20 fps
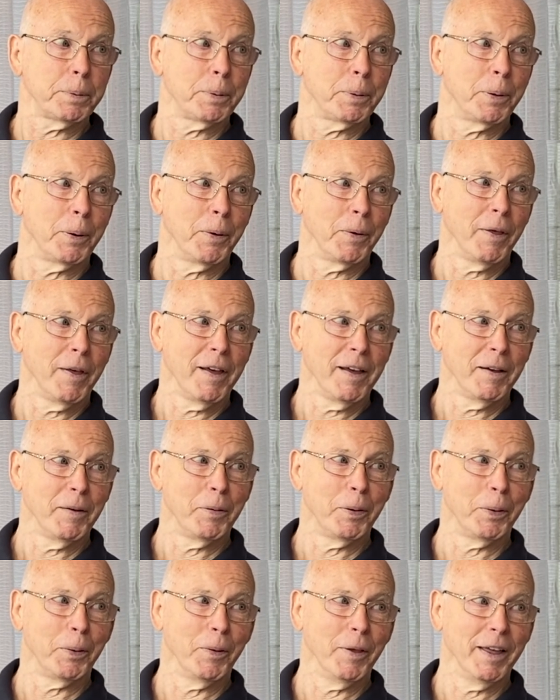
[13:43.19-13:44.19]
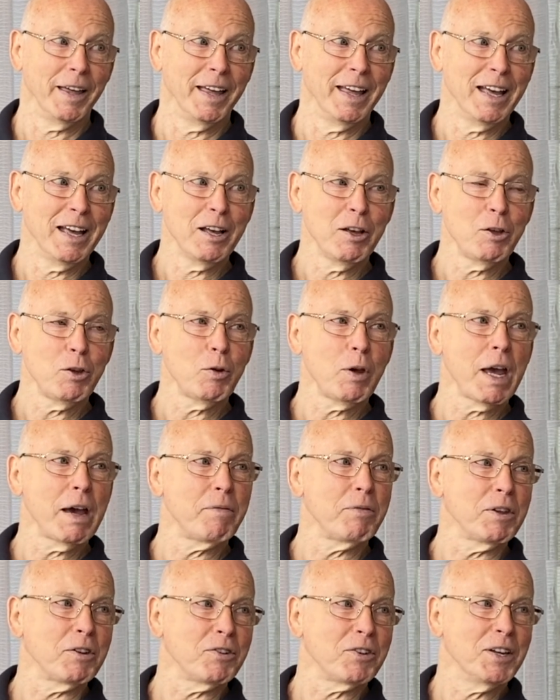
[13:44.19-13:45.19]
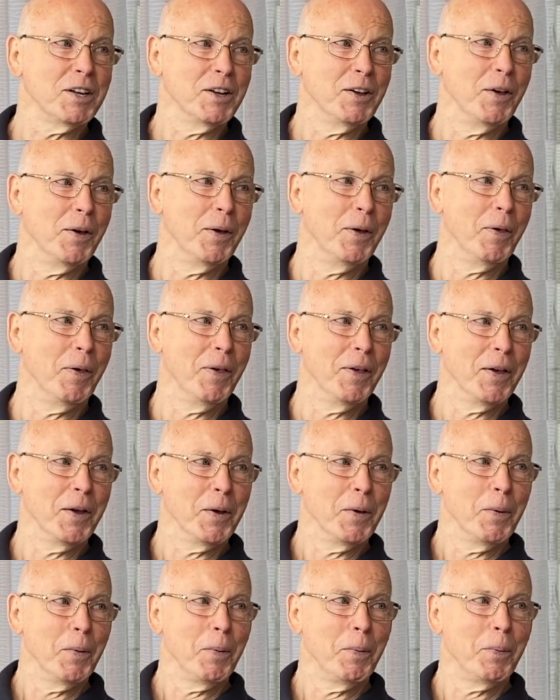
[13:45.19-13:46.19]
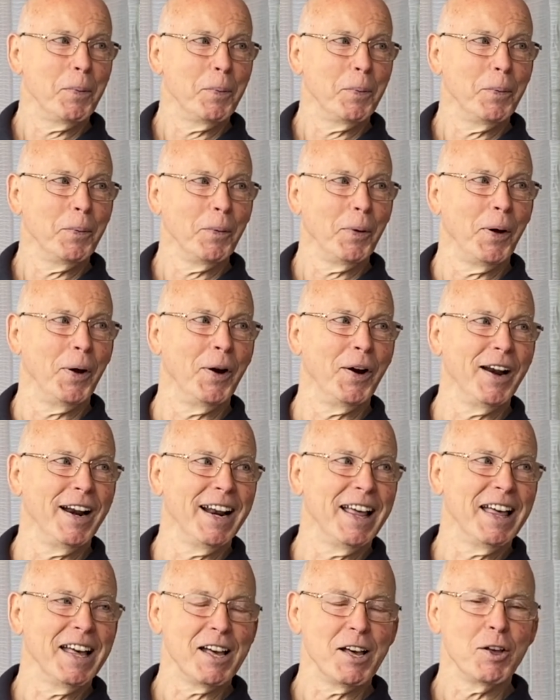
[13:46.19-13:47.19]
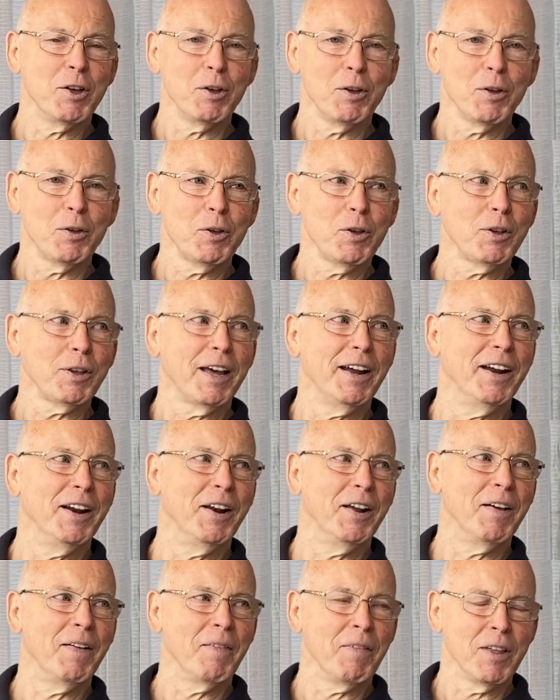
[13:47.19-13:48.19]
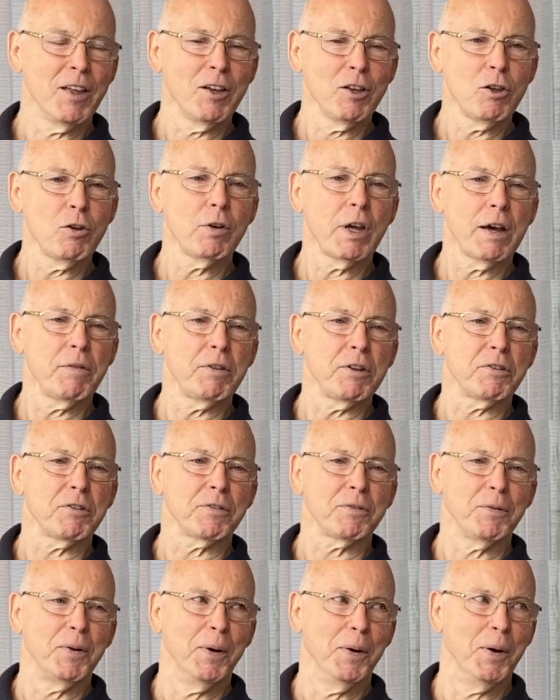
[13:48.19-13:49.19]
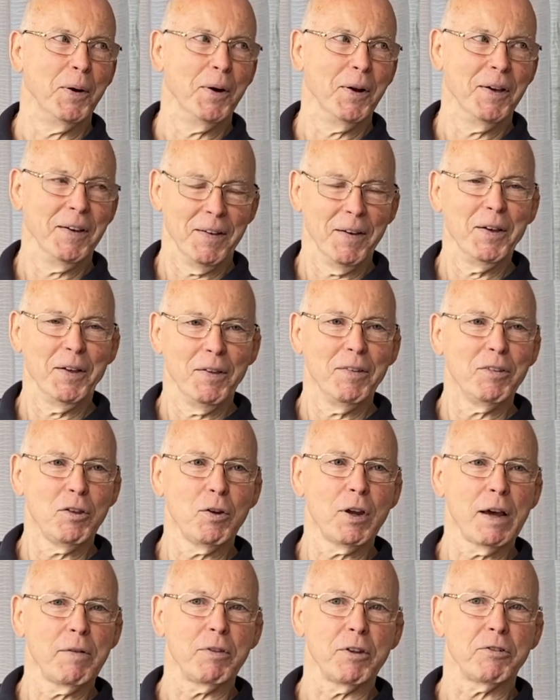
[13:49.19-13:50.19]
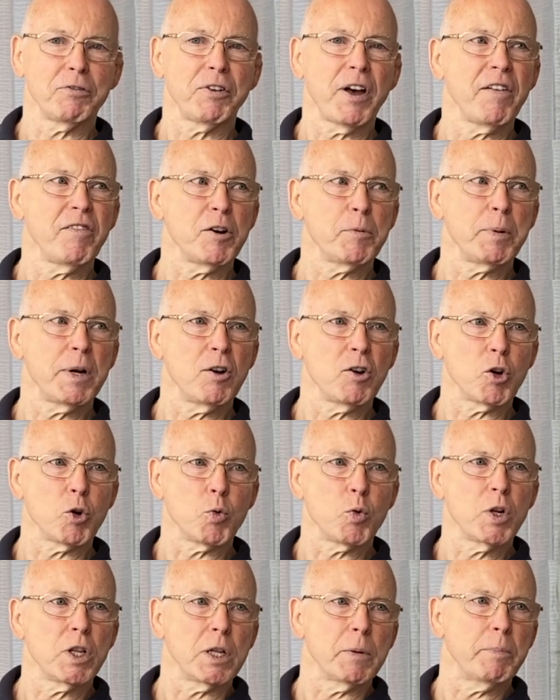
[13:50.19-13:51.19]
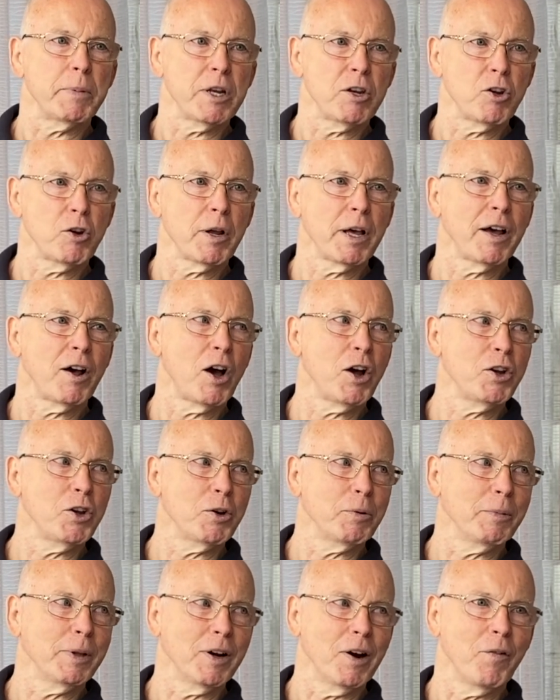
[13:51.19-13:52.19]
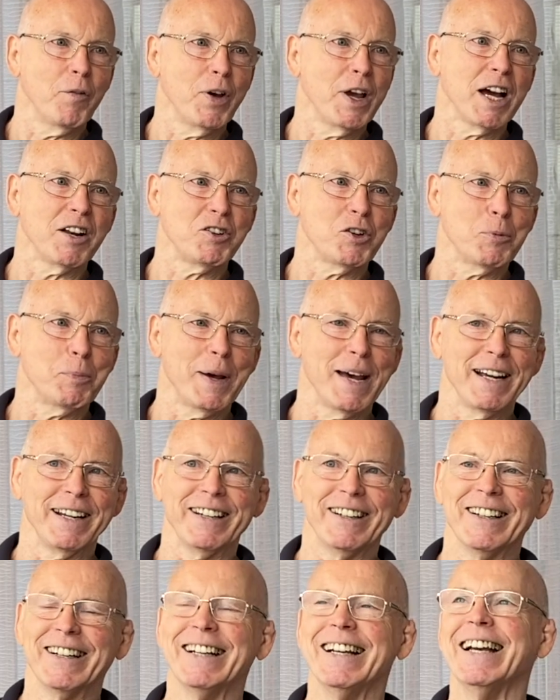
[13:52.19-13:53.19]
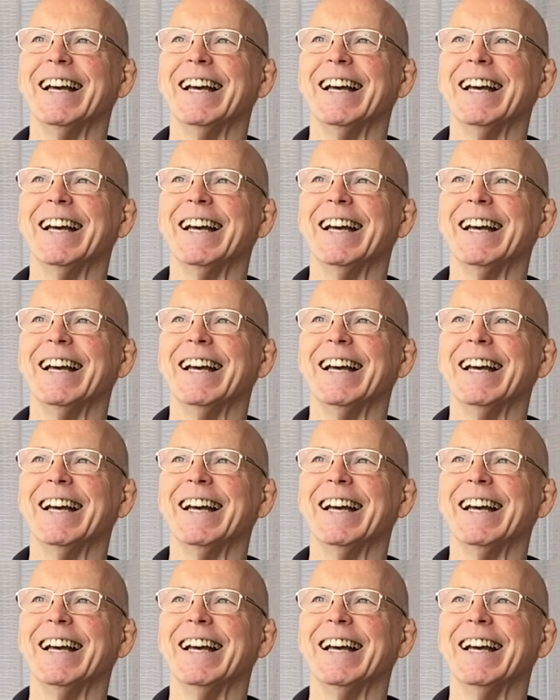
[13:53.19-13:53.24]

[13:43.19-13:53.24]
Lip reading: You didn't get that cauliflower ear from a plastic surgeon. You guys there from real work. You have this 500-pound gorilla on your, you know, we got your back here.